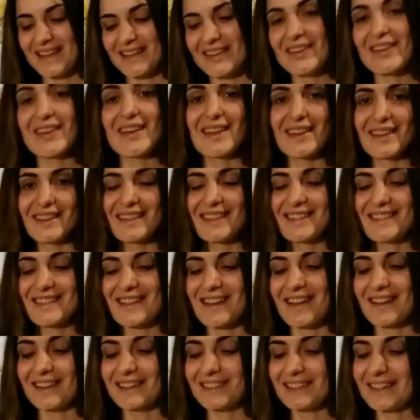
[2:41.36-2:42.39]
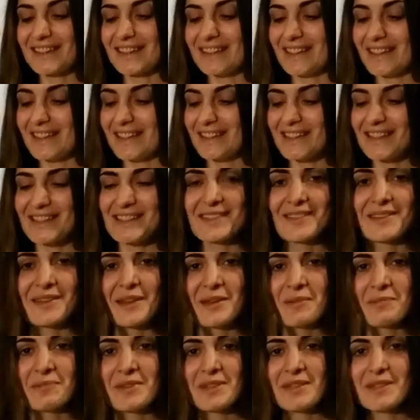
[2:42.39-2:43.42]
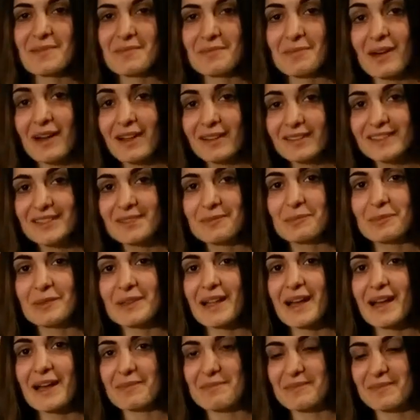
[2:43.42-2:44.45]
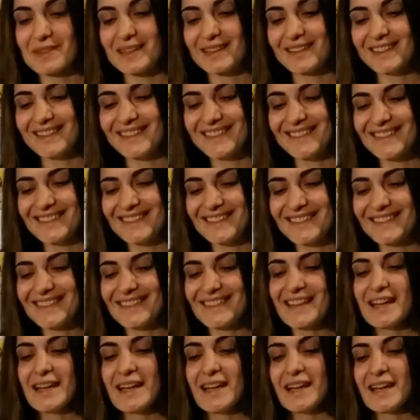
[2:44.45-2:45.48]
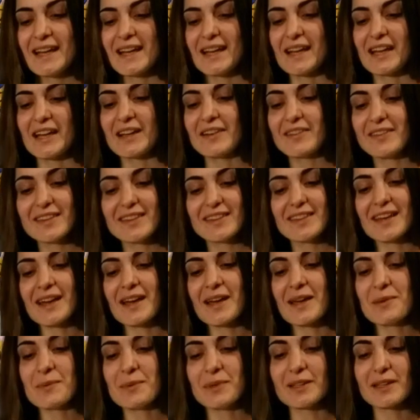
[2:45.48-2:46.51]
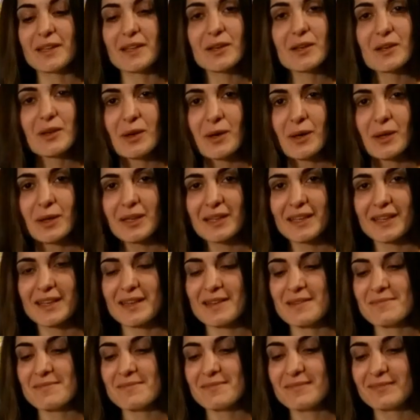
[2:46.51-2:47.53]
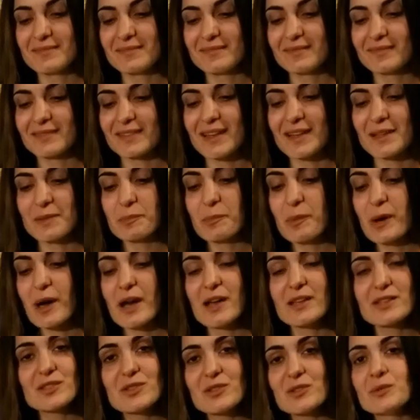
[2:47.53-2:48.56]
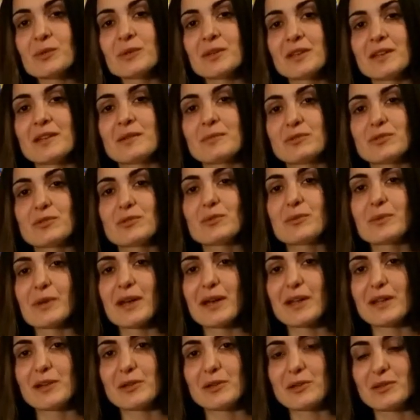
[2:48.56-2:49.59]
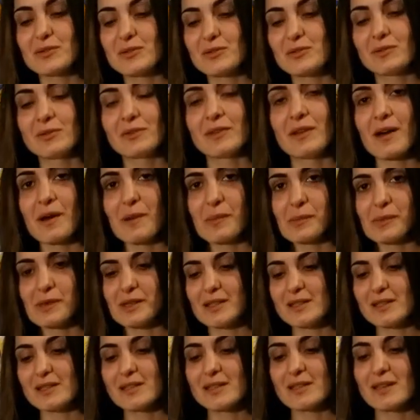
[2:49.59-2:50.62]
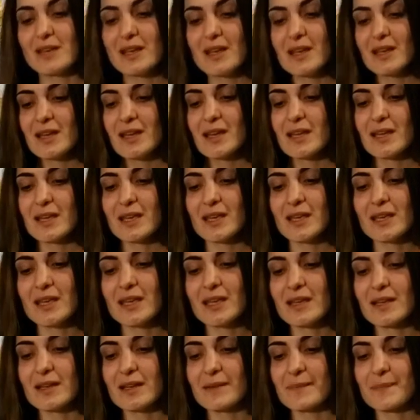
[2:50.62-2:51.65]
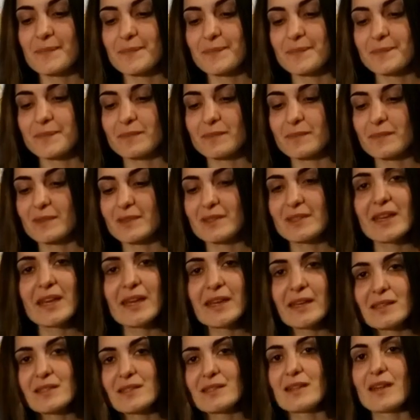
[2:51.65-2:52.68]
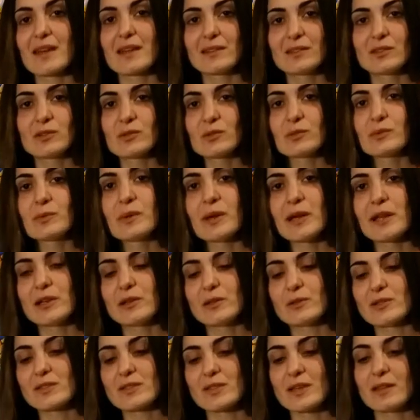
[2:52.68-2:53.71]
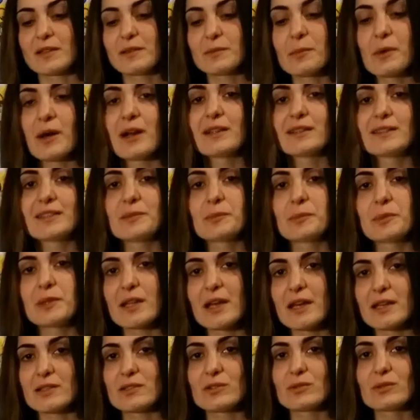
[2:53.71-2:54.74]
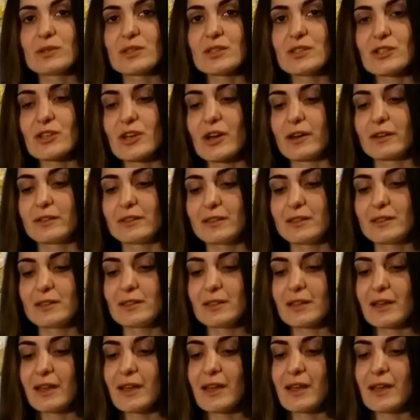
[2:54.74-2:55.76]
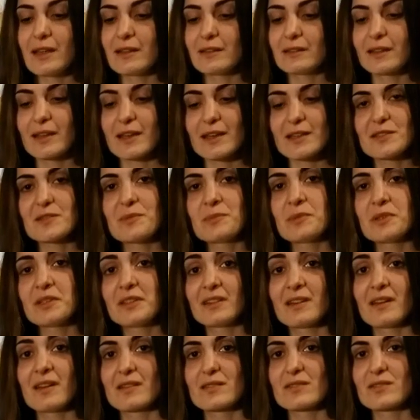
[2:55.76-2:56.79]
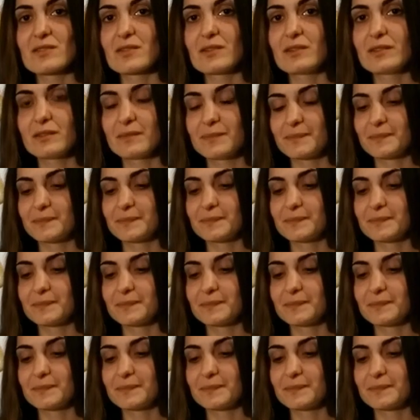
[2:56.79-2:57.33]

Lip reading: Yeah, exactly, his name is Multiply Me. Every time when I call him and pass to him two values, two numbers, he takes that two values and multiplies to each other and gets me the answer.